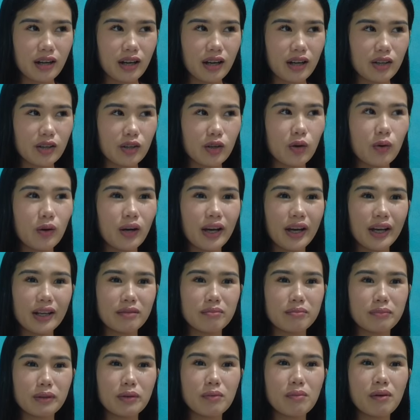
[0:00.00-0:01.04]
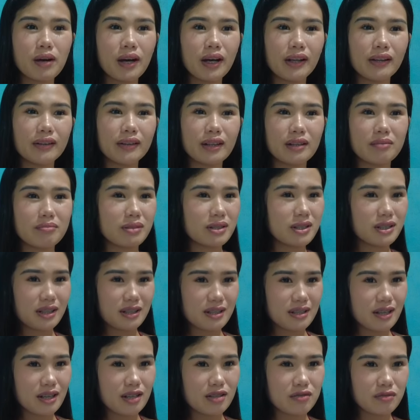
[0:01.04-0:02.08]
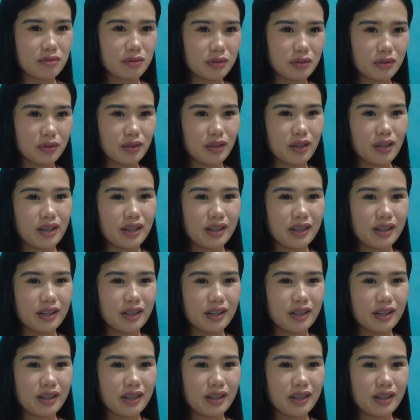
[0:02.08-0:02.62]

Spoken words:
Go ahead, be wild and be successful.